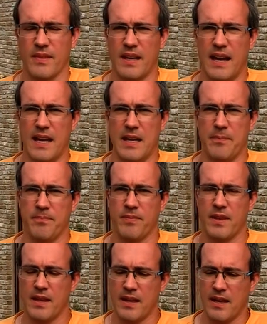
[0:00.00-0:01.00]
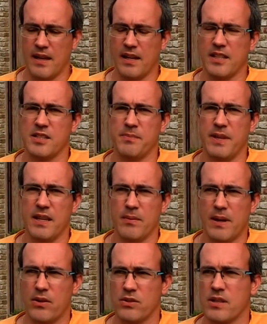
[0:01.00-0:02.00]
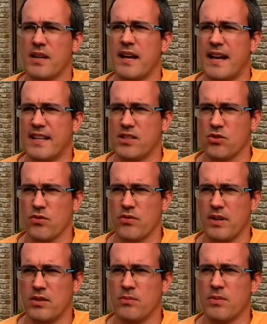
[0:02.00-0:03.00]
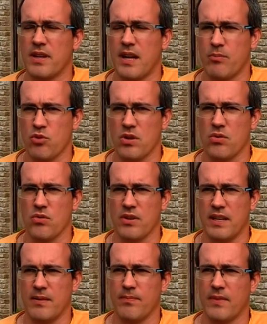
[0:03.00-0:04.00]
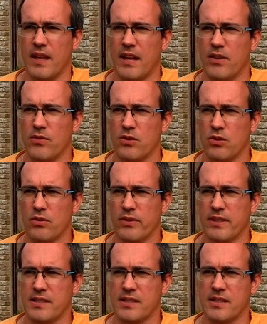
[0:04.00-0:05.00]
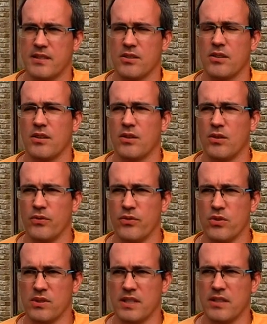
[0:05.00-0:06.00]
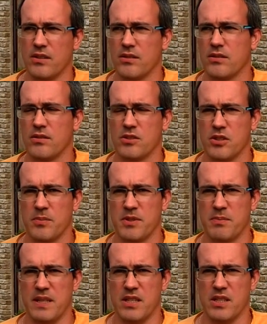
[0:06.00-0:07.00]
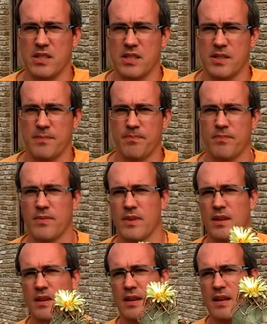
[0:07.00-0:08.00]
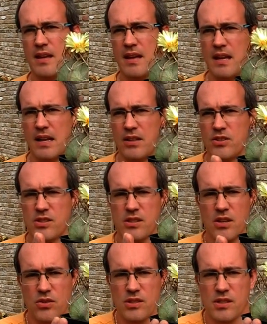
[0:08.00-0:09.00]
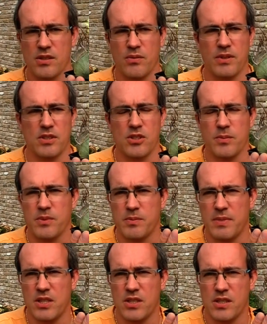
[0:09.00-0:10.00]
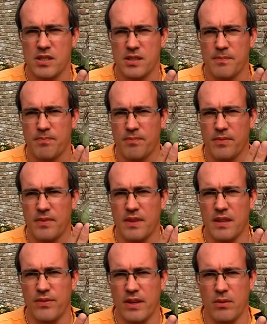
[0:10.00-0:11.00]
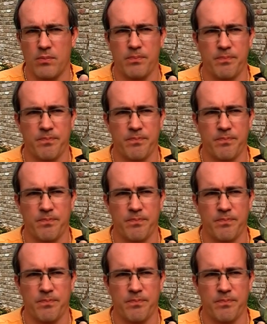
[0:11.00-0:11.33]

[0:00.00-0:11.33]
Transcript: Hi, let's speak about Astrophytum capricorne and a few of its confusing subspecies. Let's start with subspecies Niveum.